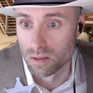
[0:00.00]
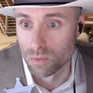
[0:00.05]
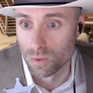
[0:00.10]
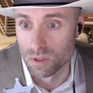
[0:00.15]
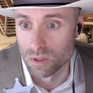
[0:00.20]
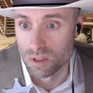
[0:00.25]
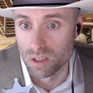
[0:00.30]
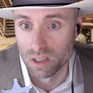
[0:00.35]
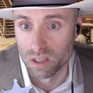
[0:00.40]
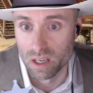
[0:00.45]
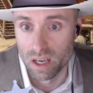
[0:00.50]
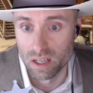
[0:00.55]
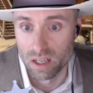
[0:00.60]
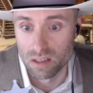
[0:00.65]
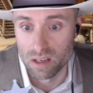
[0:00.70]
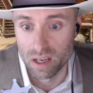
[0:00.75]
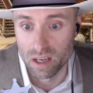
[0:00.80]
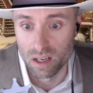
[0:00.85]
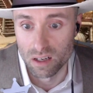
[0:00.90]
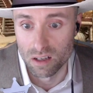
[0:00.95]
Once again,
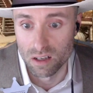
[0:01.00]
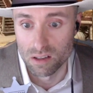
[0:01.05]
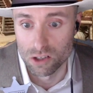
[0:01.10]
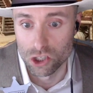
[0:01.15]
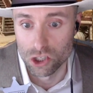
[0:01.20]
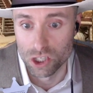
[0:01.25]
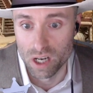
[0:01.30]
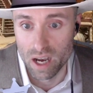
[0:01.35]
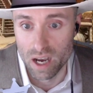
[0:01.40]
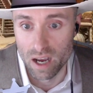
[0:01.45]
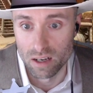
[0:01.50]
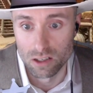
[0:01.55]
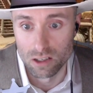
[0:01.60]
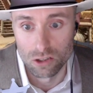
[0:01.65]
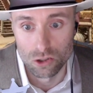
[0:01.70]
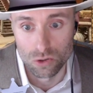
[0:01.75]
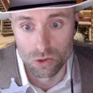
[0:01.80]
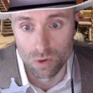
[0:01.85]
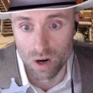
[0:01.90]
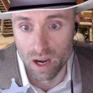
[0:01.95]
taking another shot,
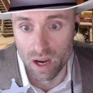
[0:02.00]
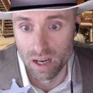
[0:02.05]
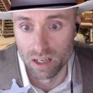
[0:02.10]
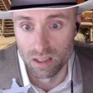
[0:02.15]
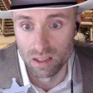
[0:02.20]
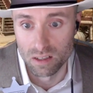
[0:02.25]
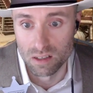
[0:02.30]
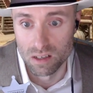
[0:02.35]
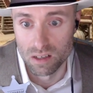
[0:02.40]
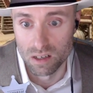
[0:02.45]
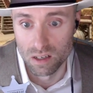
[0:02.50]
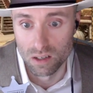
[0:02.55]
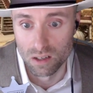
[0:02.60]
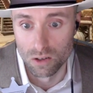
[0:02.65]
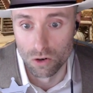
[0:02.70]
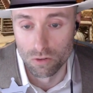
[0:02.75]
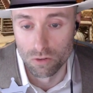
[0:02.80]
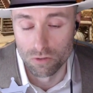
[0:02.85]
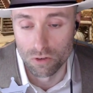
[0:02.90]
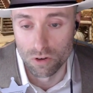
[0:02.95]
trying to
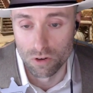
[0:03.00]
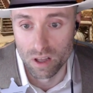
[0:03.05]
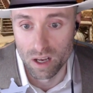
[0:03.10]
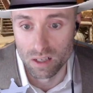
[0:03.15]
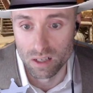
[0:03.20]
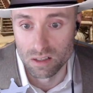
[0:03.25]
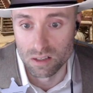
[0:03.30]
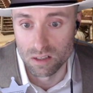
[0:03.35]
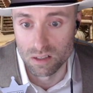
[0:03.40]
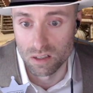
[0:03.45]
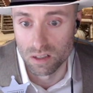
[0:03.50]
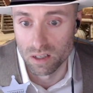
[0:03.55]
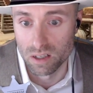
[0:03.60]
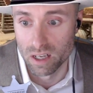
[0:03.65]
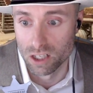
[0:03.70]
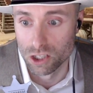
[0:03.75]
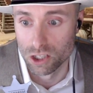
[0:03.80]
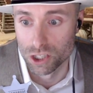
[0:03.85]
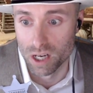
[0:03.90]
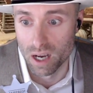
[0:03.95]
go for that
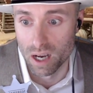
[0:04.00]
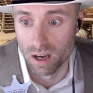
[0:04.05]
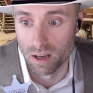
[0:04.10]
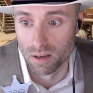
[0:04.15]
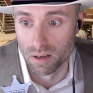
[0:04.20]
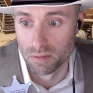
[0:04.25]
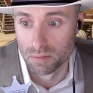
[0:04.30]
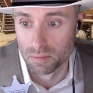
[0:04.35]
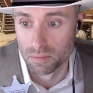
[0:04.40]
headshot.